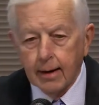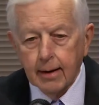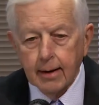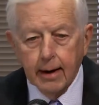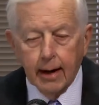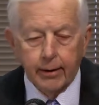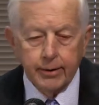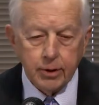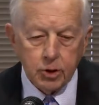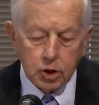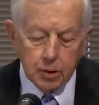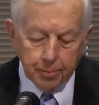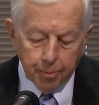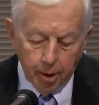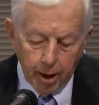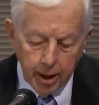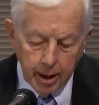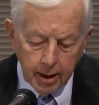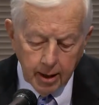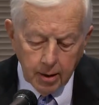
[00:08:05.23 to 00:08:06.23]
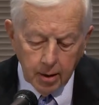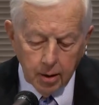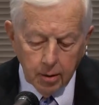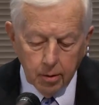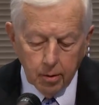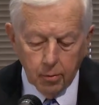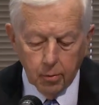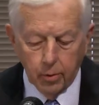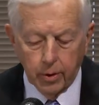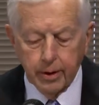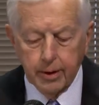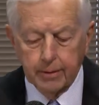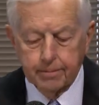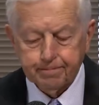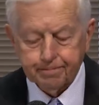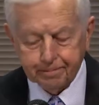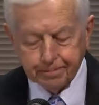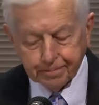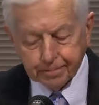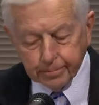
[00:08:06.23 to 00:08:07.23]
Now, in the spring, we
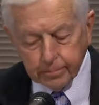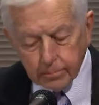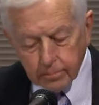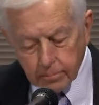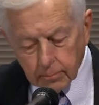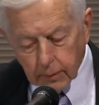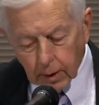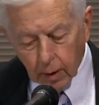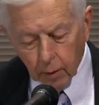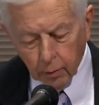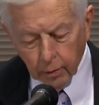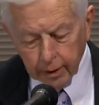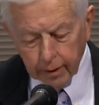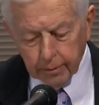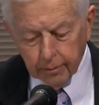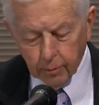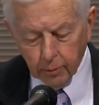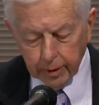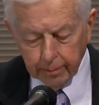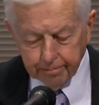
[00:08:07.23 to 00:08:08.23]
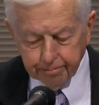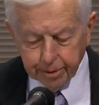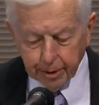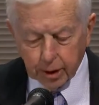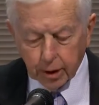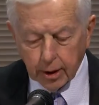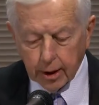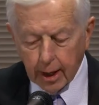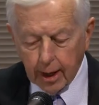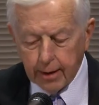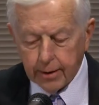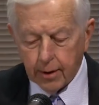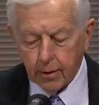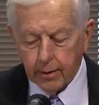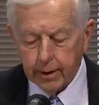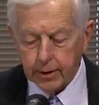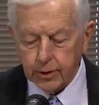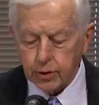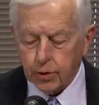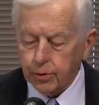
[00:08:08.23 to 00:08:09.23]
put
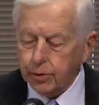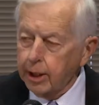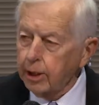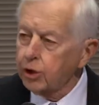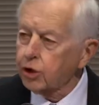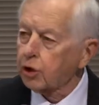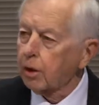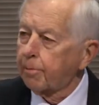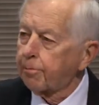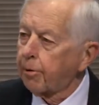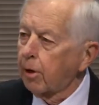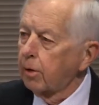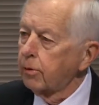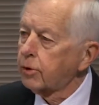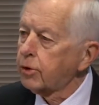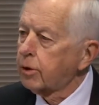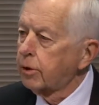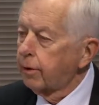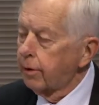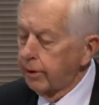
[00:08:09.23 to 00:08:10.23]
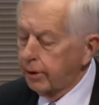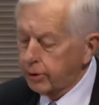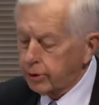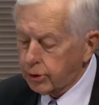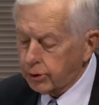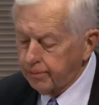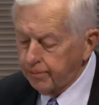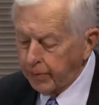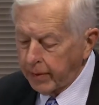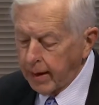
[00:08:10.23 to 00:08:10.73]
together a strategic approach to this.